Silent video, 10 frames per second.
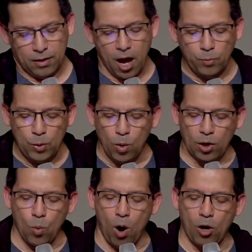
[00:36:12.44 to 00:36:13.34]
God, we
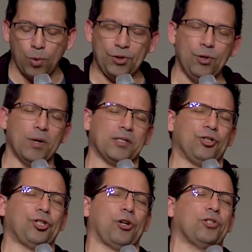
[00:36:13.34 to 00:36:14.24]
want to walk with you as
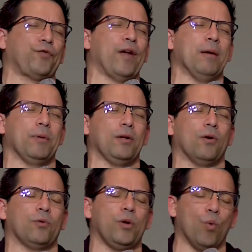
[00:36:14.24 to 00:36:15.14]
a church family,
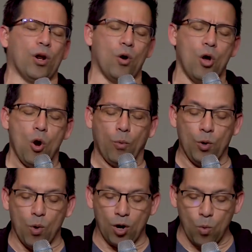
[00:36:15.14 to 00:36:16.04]
Lord. We want to
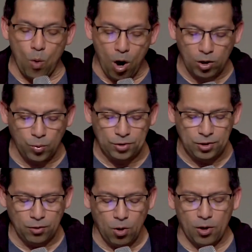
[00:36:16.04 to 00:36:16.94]
we want to walk with
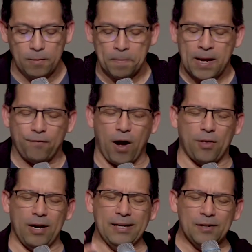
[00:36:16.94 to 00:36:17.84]
you, Lord,
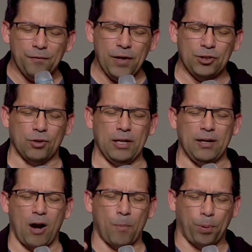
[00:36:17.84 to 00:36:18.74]
Father,
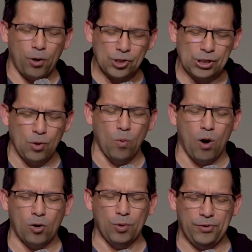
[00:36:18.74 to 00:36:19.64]
individually in our personal
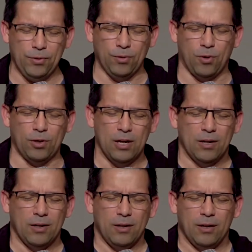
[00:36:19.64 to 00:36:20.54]
walk with you, Lord.
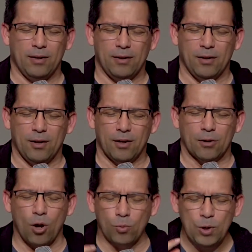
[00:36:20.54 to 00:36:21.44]

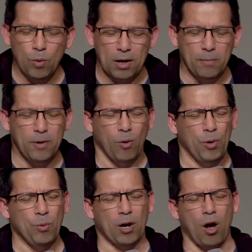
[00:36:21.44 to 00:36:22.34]
Lord, we want to
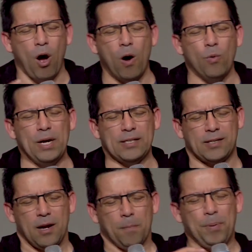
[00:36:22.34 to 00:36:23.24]
we want to
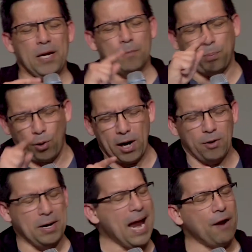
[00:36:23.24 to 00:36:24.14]
always be in
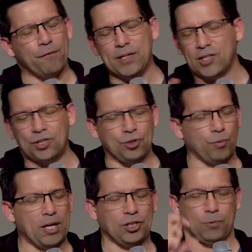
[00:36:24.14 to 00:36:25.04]
prayer in every
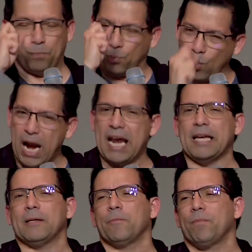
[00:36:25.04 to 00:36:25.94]
situation. Pray.